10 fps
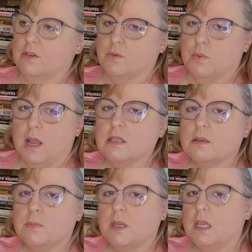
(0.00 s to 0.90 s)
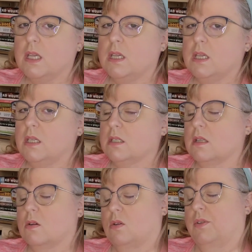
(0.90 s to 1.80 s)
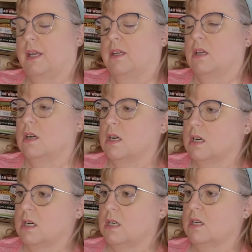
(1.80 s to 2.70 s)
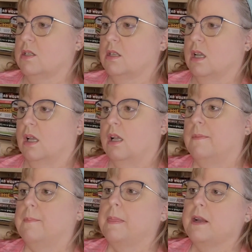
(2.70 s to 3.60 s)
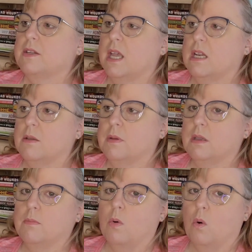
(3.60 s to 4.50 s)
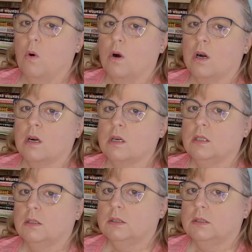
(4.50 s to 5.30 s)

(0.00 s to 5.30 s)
There's recipes, the whole 9 yards. There tend to be more